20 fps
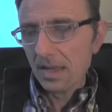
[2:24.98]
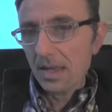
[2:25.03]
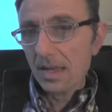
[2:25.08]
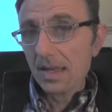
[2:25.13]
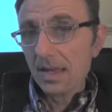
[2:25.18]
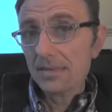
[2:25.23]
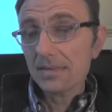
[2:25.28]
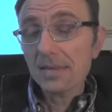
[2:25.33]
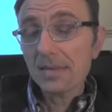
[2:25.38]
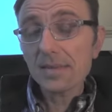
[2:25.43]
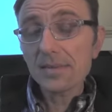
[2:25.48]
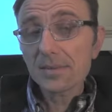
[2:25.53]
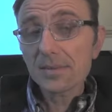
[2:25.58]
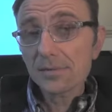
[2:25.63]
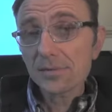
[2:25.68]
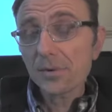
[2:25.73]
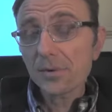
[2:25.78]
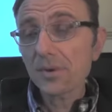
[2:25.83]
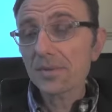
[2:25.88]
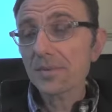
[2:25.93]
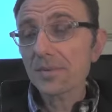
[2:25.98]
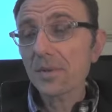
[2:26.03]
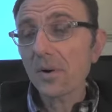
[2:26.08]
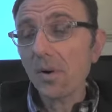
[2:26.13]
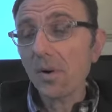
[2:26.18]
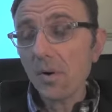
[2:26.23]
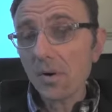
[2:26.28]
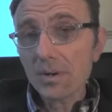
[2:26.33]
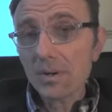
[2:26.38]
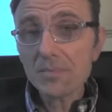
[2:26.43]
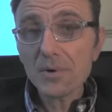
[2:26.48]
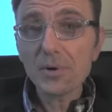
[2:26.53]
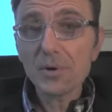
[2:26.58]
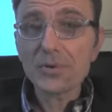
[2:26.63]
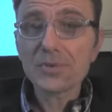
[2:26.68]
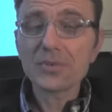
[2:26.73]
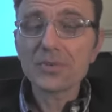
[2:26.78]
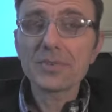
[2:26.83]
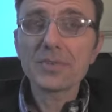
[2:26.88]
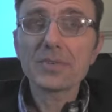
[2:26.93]
It deals, of course, with all
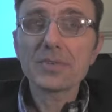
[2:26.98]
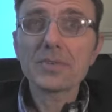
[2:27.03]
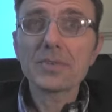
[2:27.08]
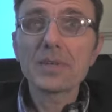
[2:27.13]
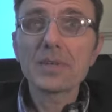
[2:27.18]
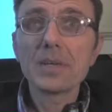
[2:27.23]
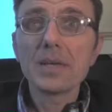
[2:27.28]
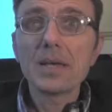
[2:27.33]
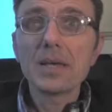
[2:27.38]
emotions.